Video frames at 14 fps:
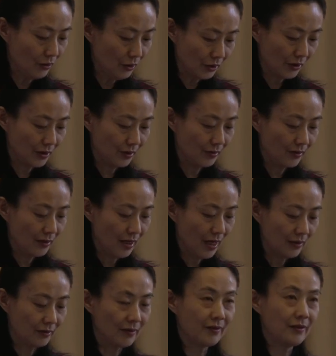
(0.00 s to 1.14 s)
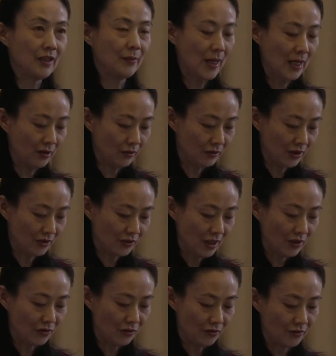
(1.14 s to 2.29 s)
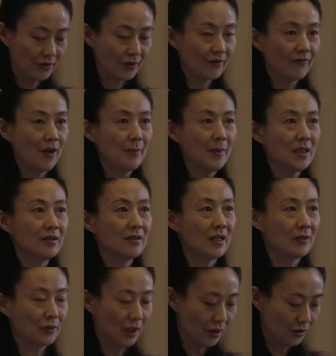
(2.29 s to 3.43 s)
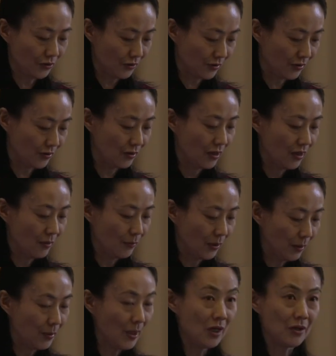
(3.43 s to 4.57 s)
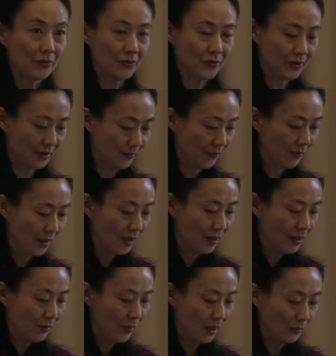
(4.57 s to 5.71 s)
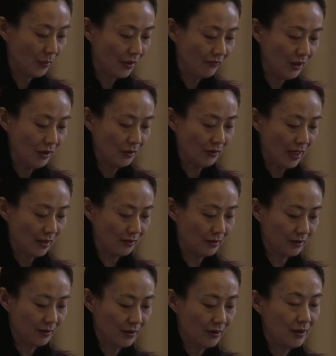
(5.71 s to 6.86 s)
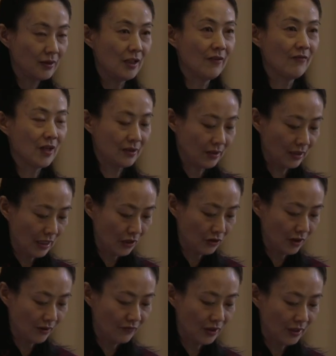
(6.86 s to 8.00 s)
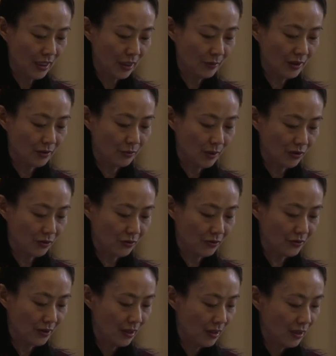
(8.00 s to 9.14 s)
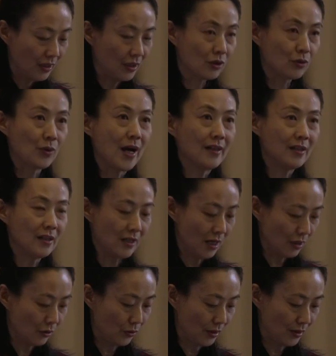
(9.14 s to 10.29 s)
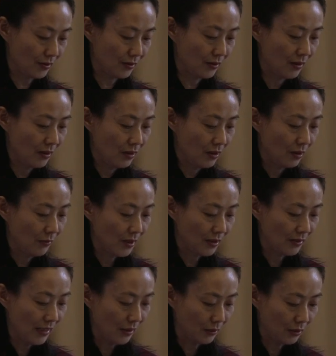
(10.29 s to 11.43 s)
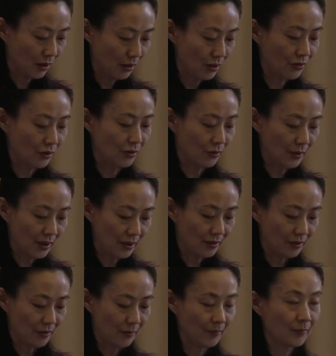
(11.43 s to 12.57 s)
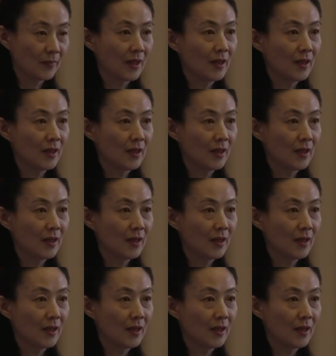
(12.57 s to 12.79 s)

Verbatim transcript: look at the theoretical distinctions feminist narratologists propose will reveal that the investigation of generic structures in striking contrast with narratological criticism